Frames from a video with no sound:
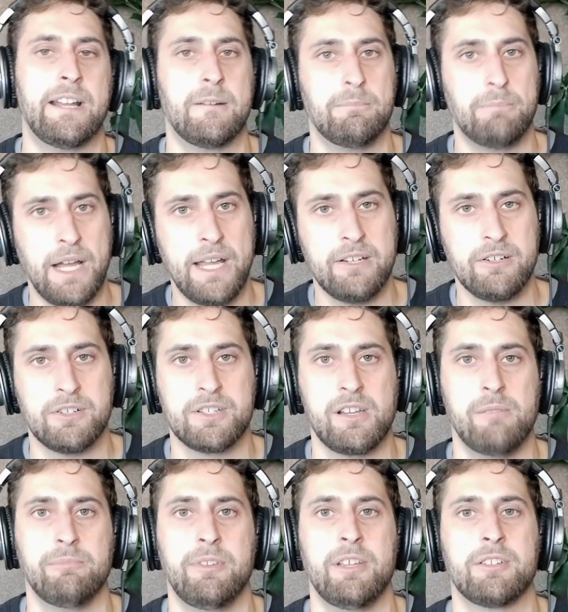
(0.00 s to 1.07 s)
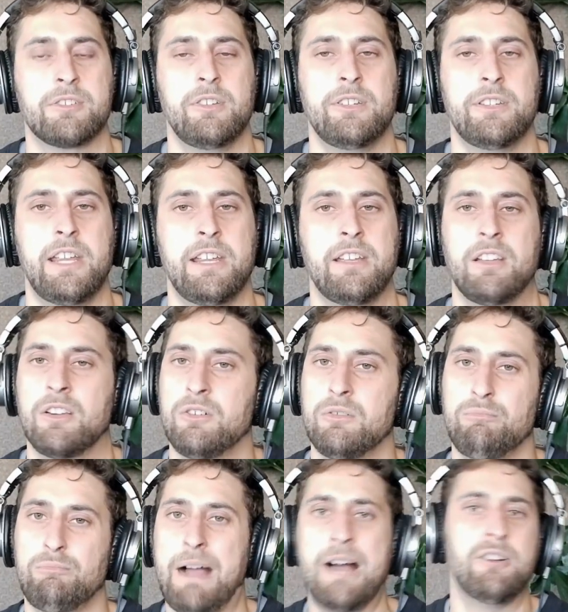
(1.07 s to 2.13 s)
to bike or something so that they can go
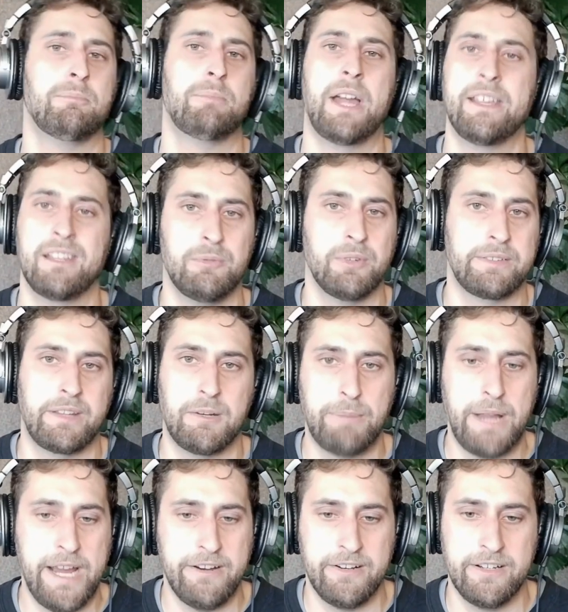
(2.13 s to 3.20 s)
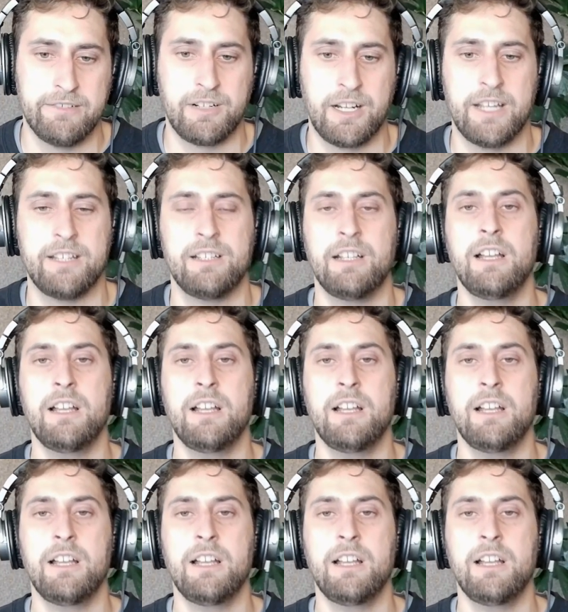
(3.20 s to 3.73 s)
mountain biking with their parent, right?